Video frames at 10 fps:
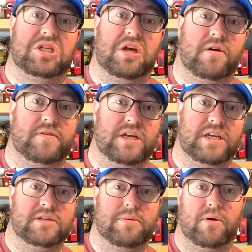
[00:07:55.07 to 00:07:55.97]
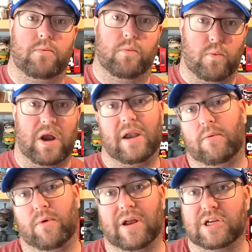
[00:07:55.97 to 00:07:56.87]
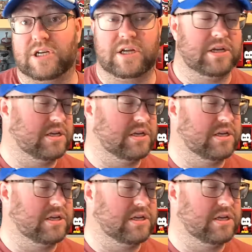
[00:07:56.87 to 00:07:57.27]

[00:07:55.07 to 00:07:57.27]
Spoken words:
Tough titties about when we're actually